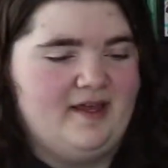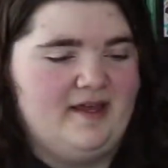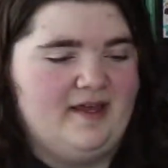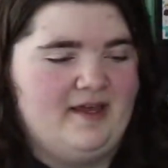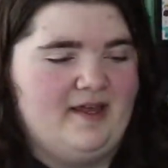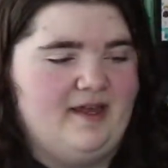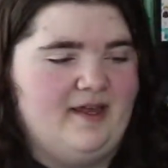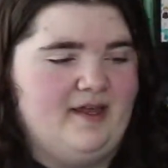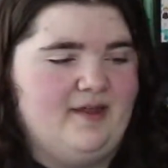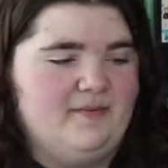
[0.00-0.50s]

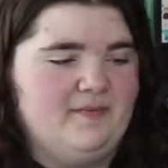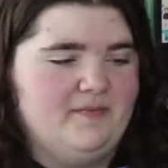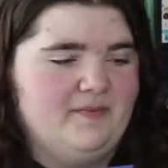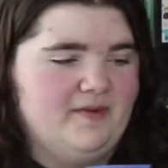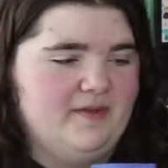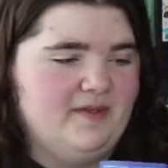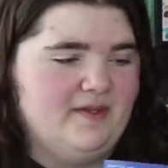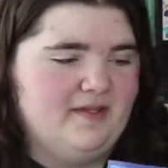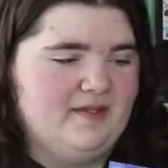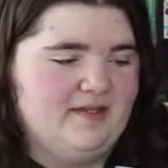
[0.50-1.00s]
Um,
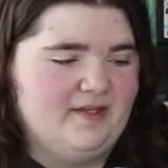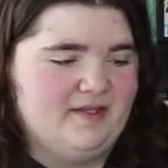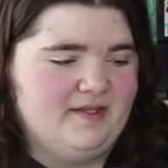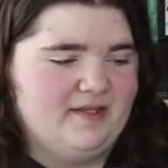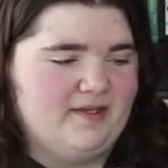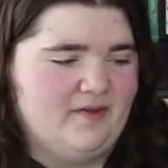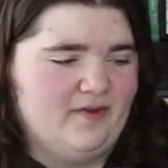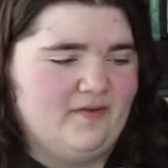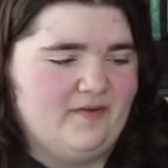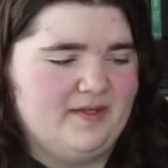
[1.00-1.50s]

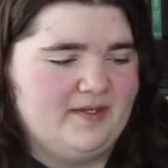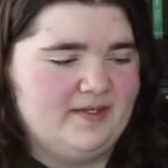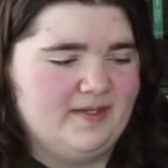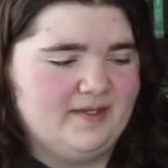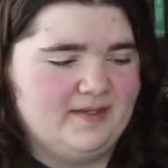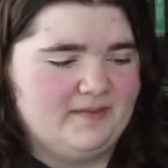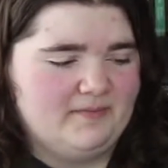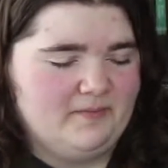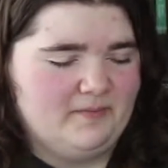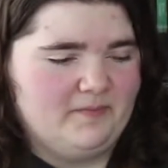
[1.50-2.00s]
so this
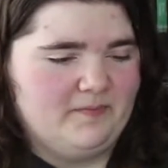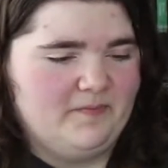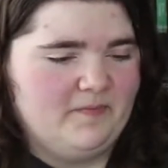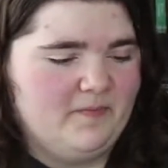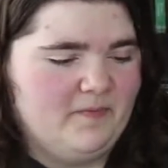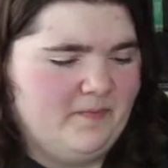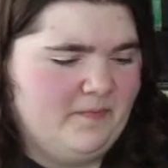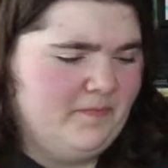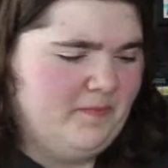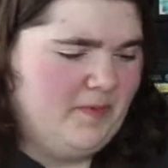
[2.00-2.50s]
is
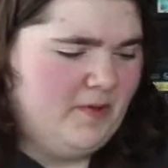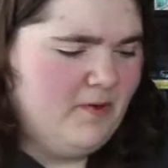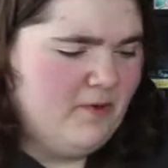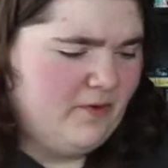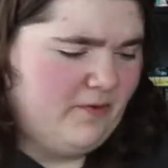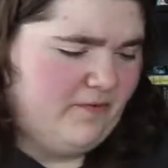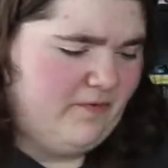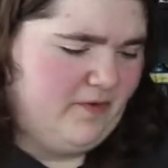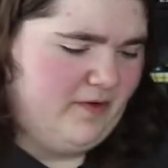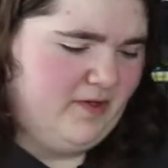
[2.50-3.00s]

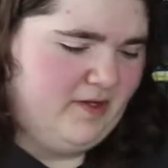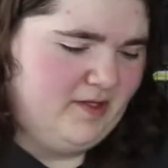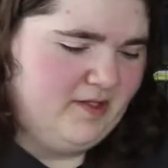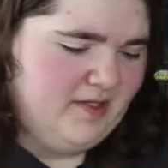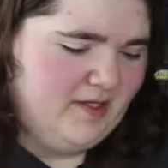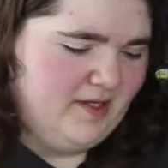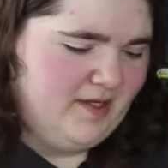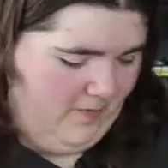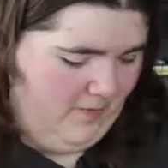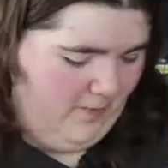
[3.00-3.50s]

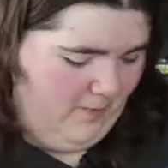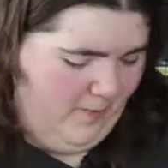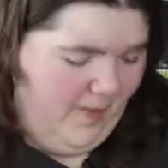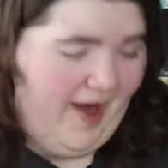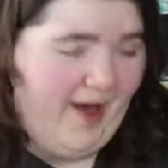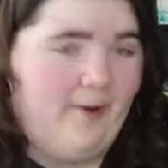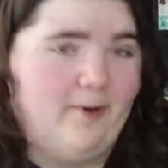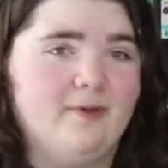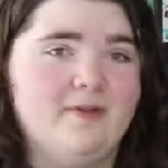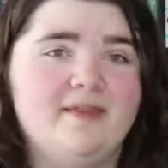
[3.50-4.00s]
beautiful.
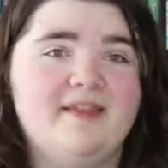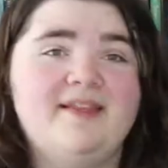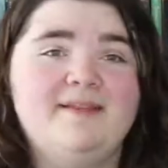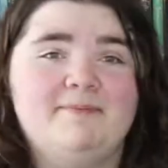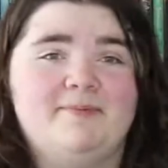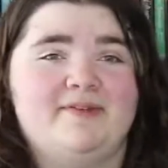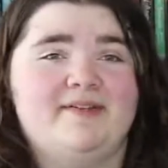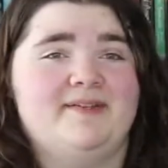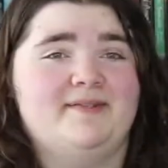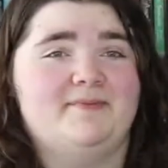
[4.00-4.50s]
Wow, this
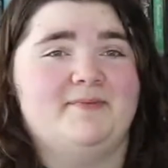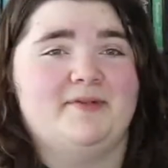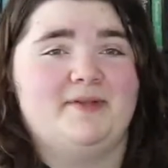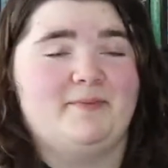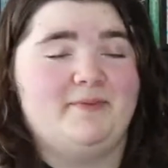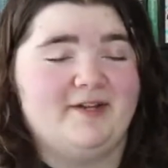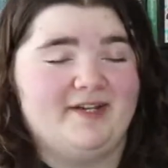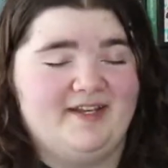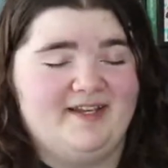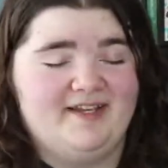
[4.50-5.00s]
book is really
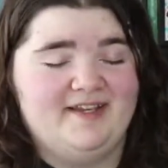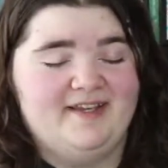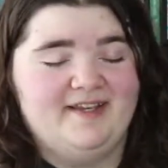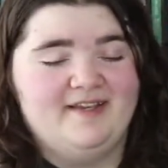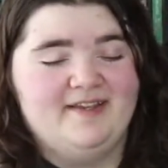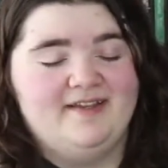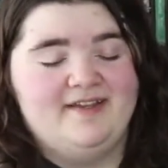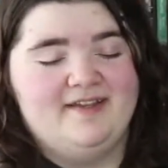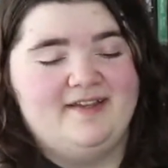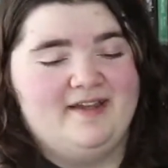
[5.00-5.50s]
pretty.
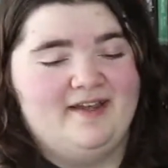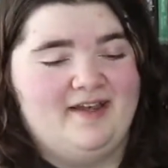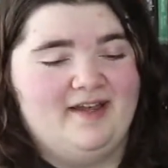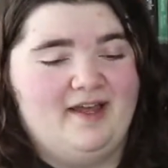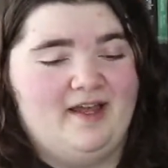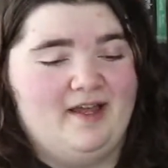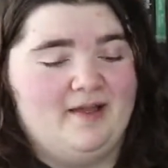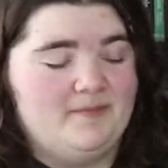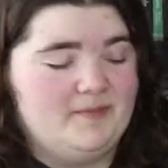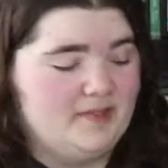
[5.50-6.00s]

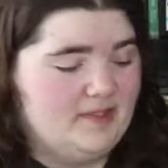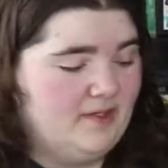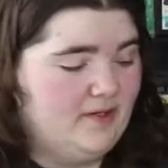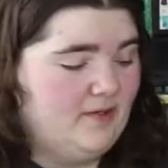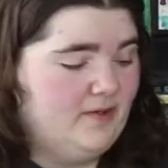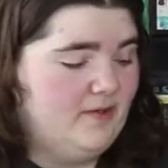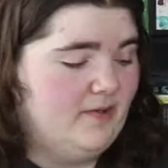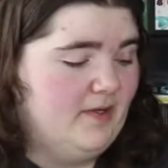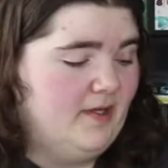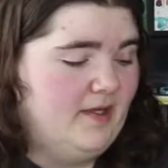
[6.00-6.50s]
Um,
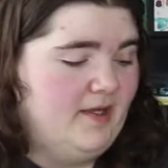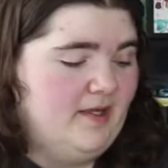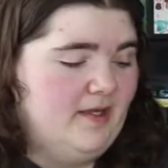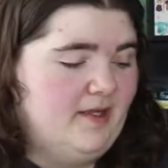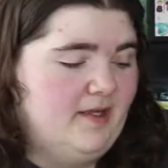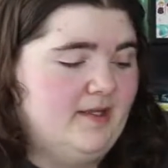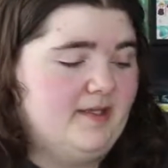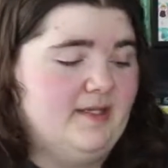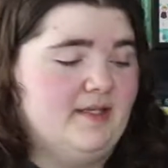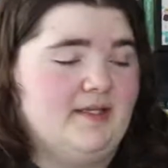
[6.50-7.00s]
so
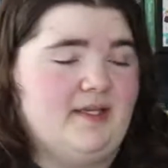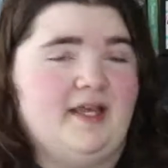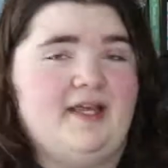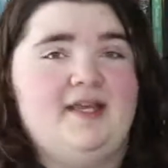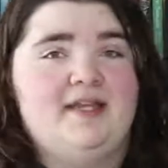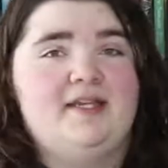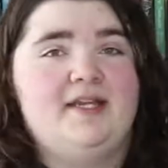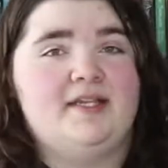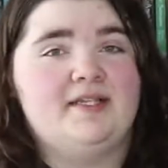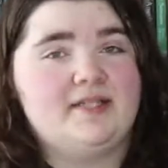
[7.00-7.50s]
this is
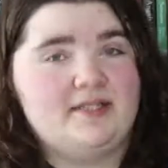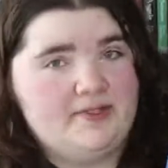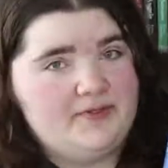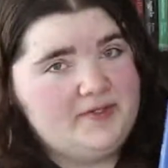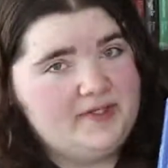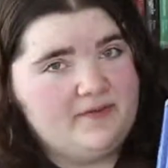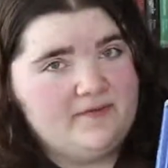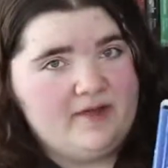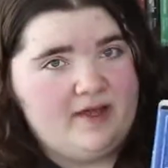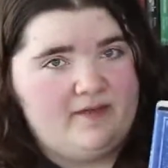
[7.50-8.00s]
an
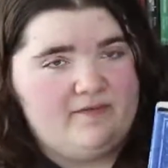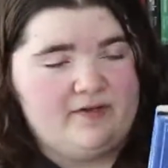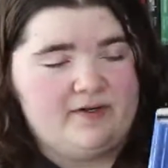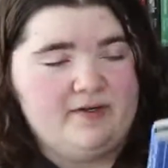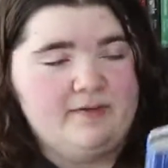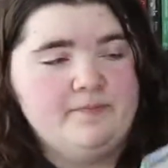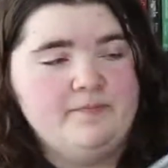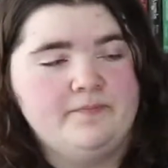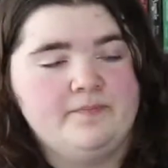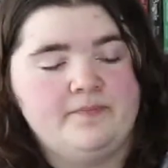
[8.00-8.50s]
exclusive
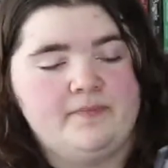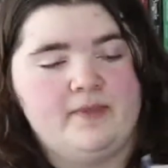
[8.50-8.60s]
cover.